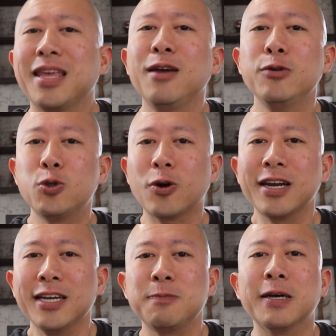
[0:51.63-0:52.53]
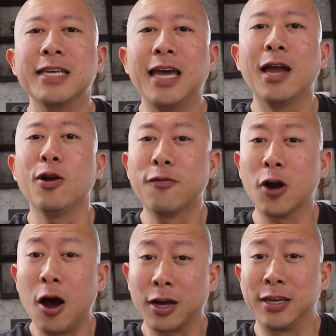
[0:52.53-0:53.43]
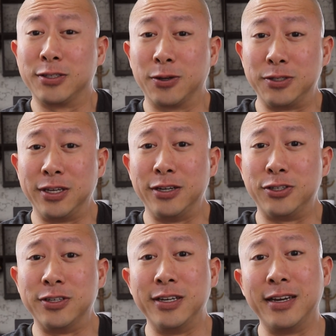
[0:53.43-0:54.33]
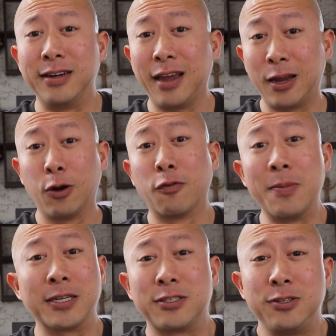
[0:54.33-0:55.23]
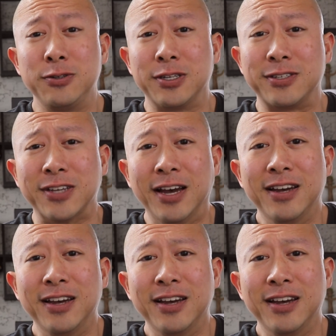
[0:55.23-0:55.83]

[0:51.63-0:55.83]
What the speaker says: It was organized by the Andover Hockey Association in Andover, Massachusetts,